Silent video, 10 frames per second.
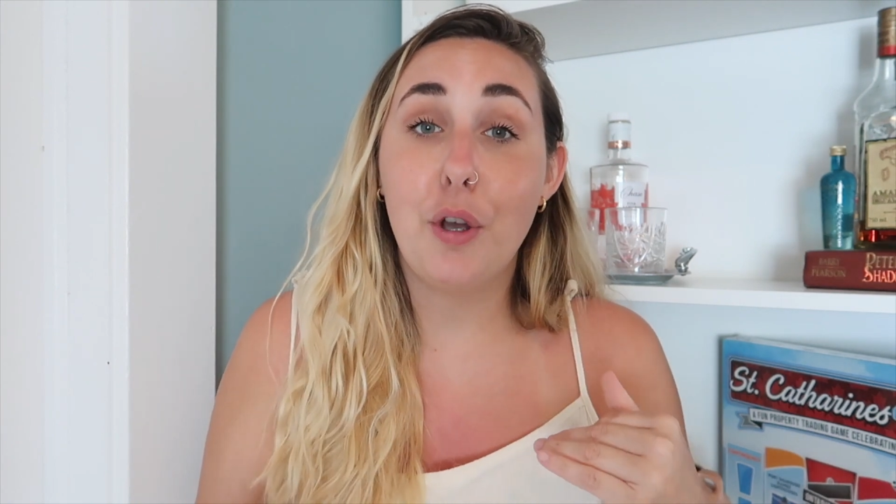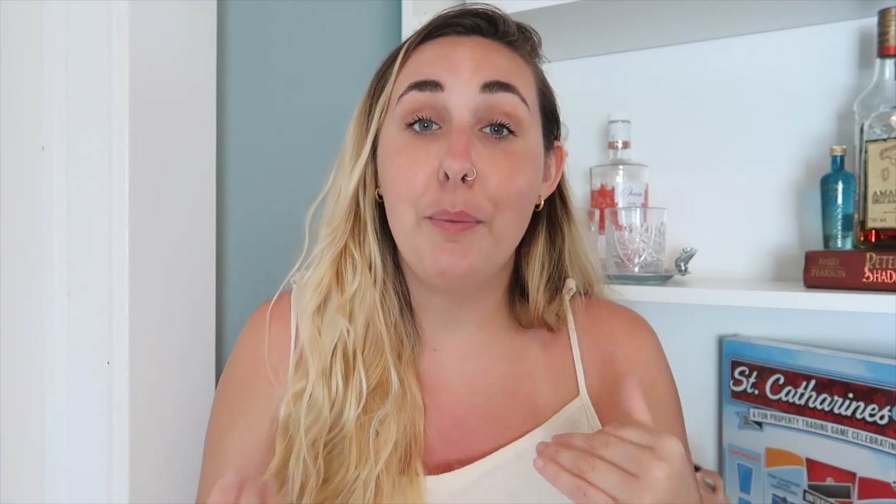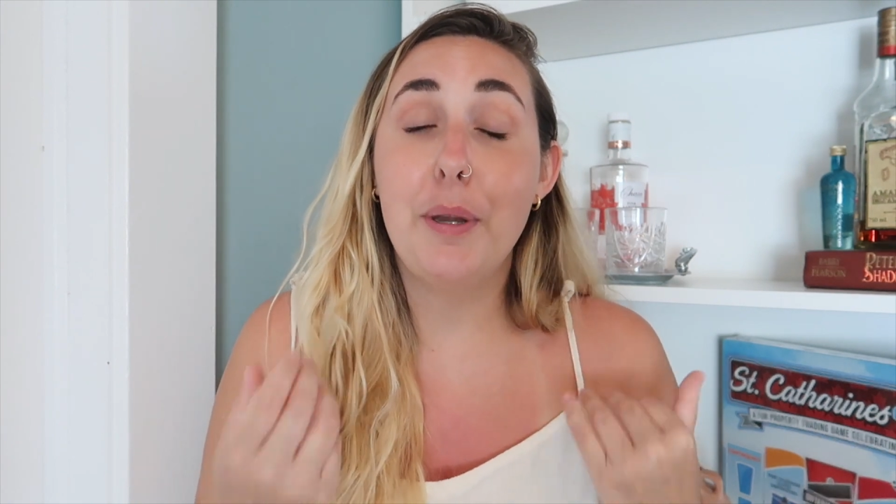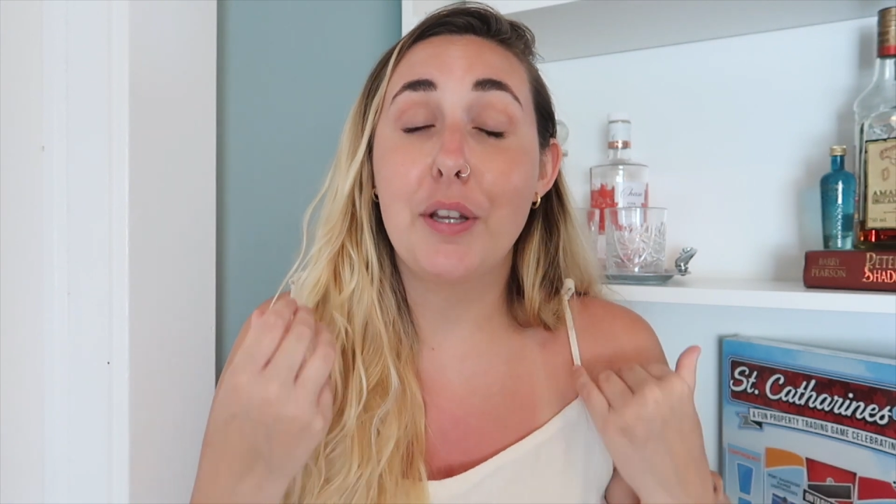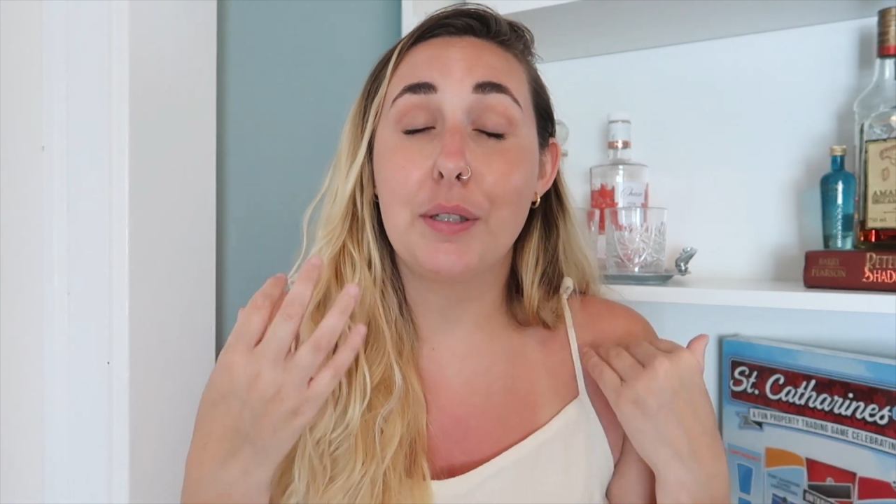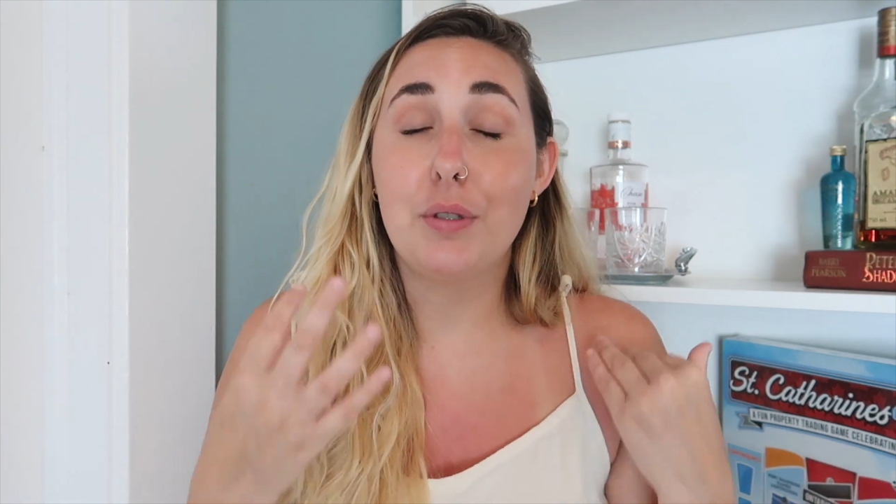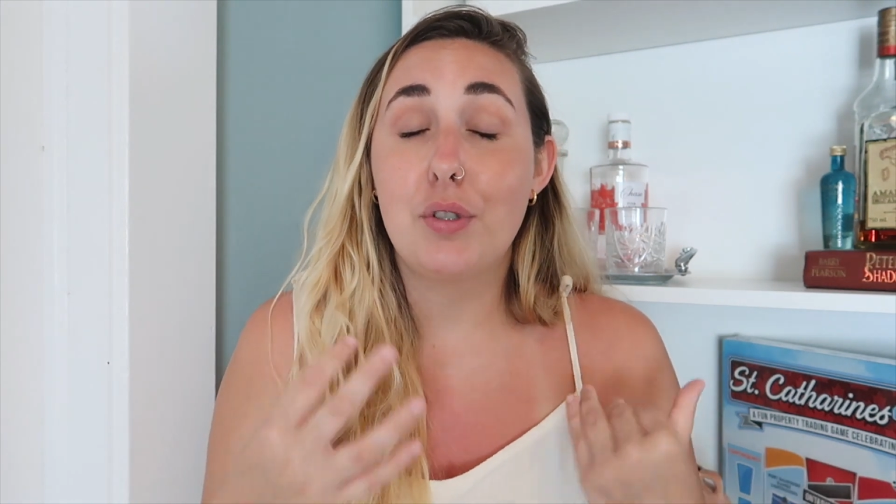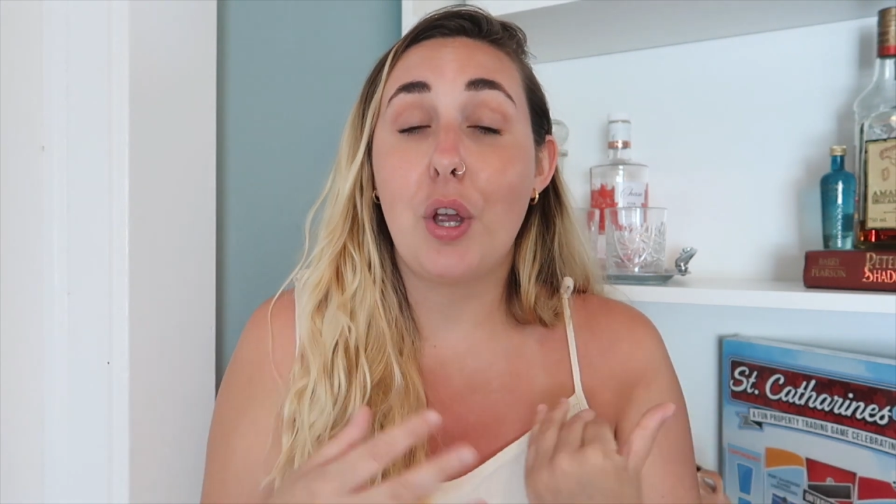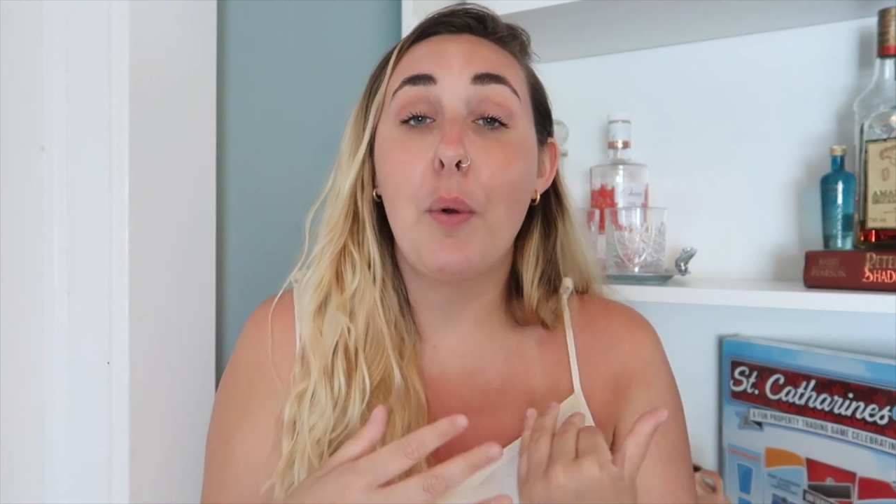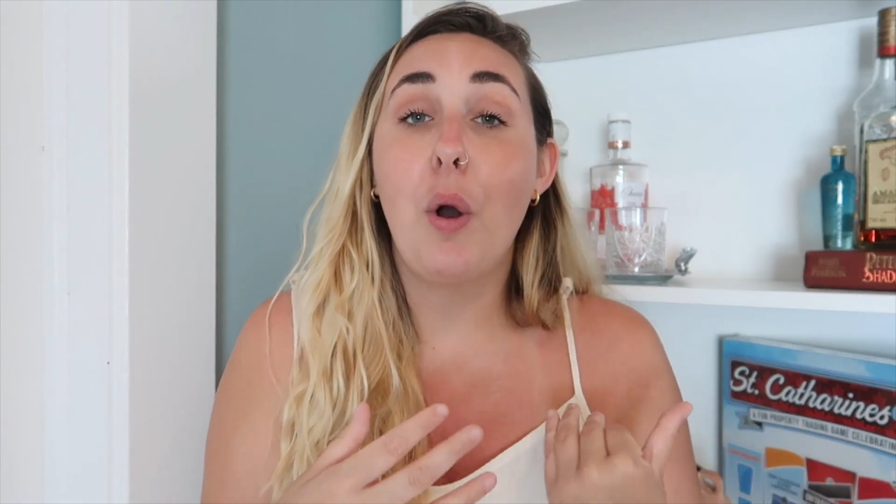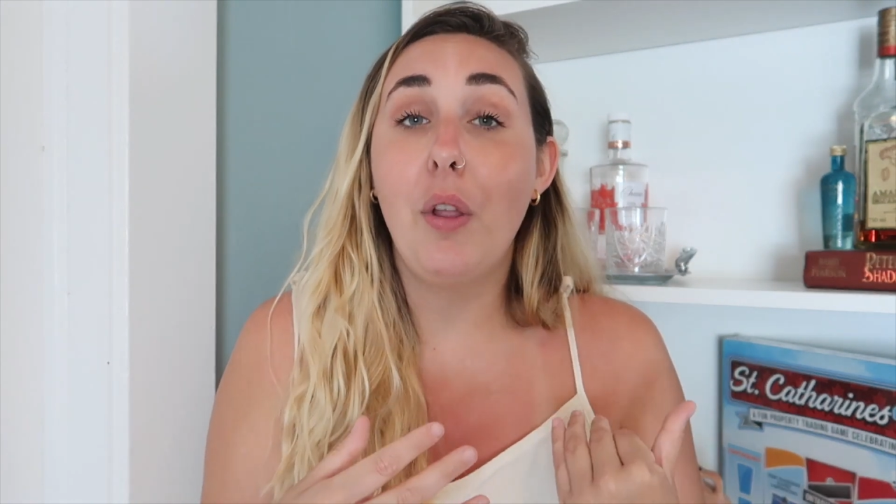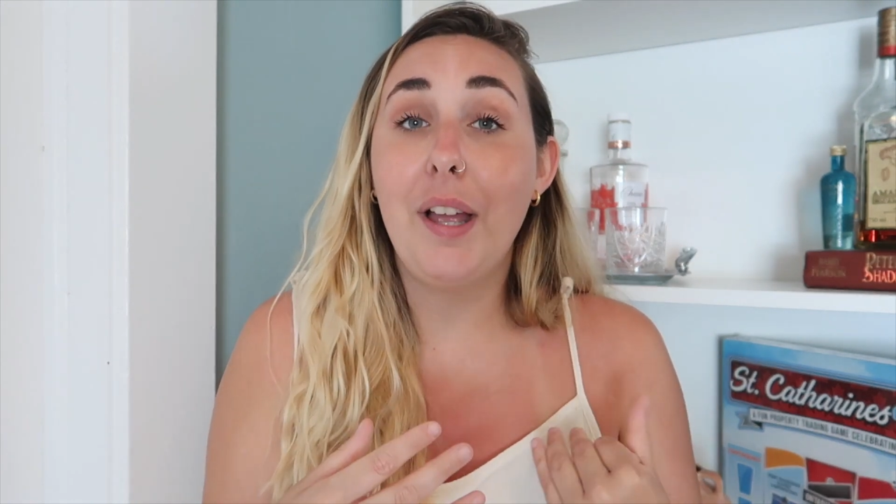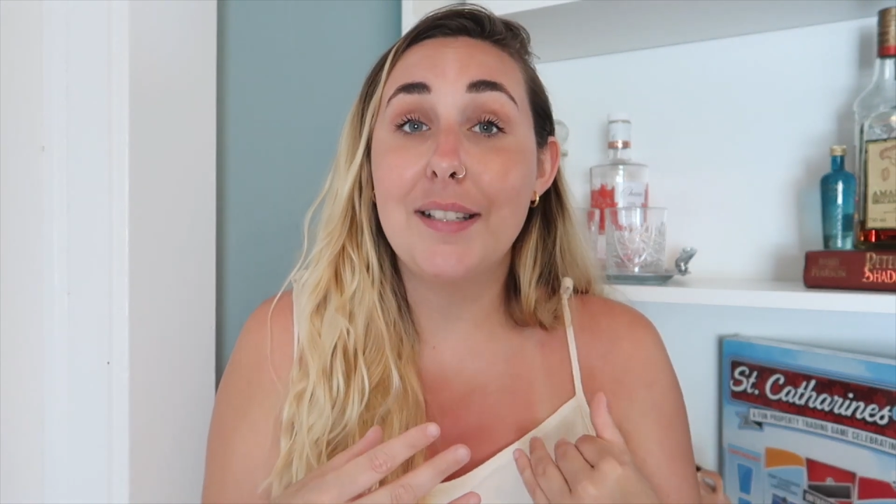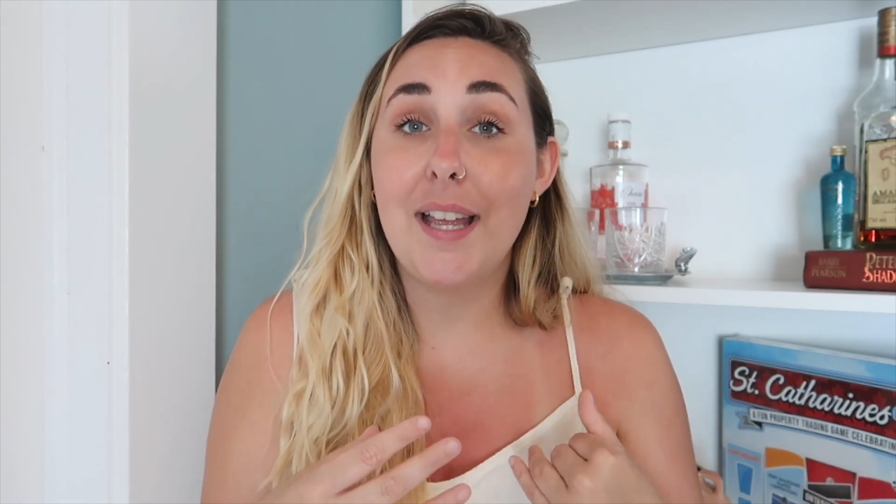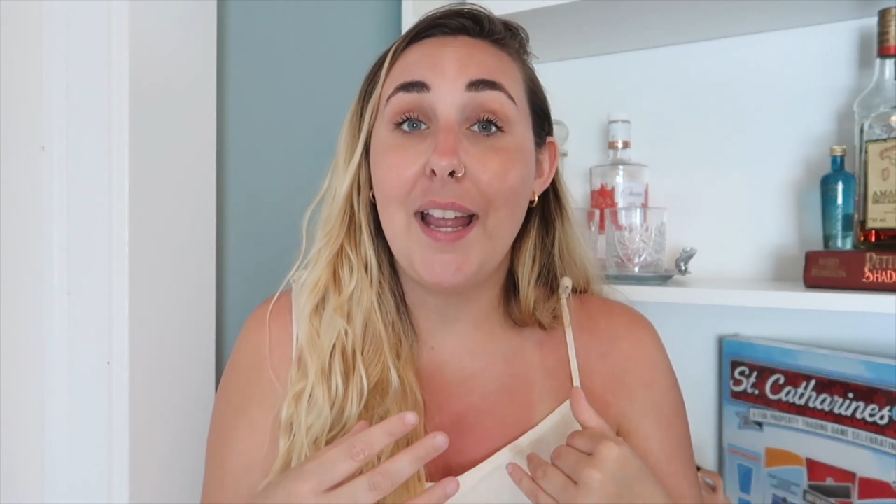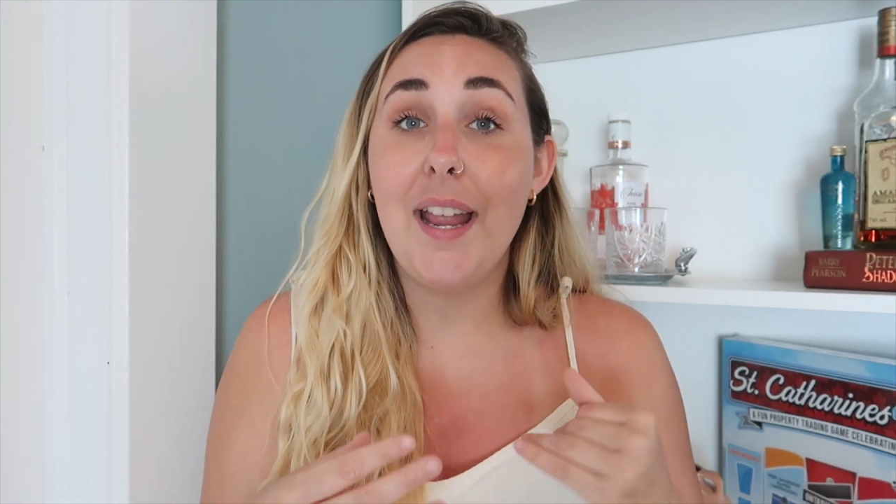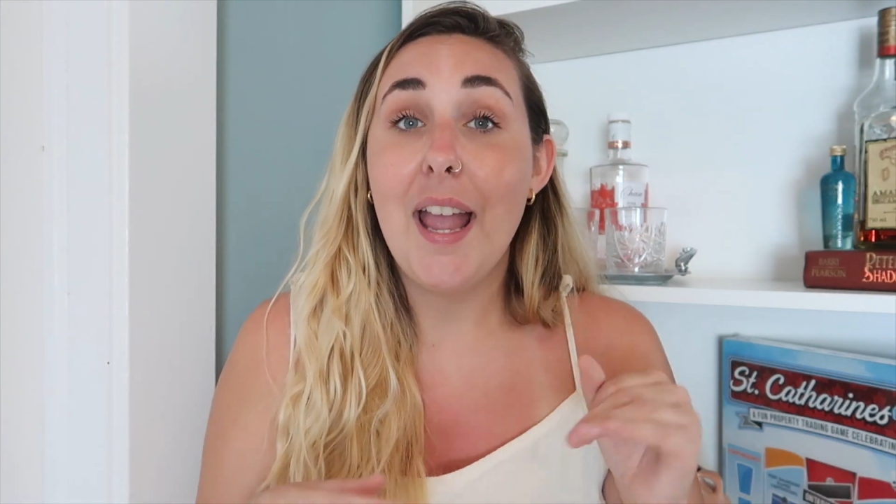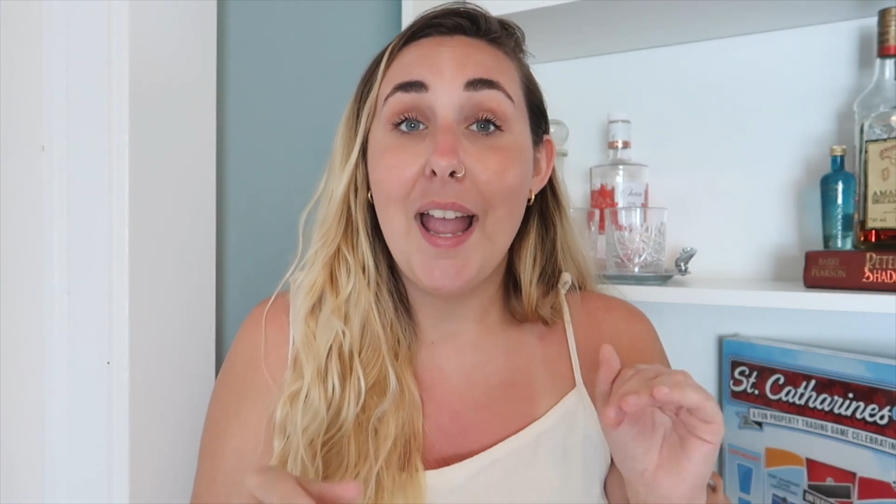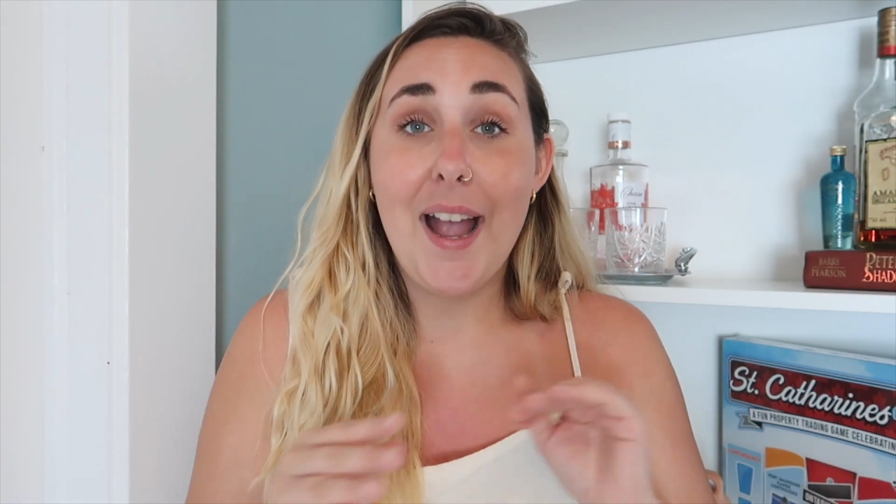on because it was so hot that day,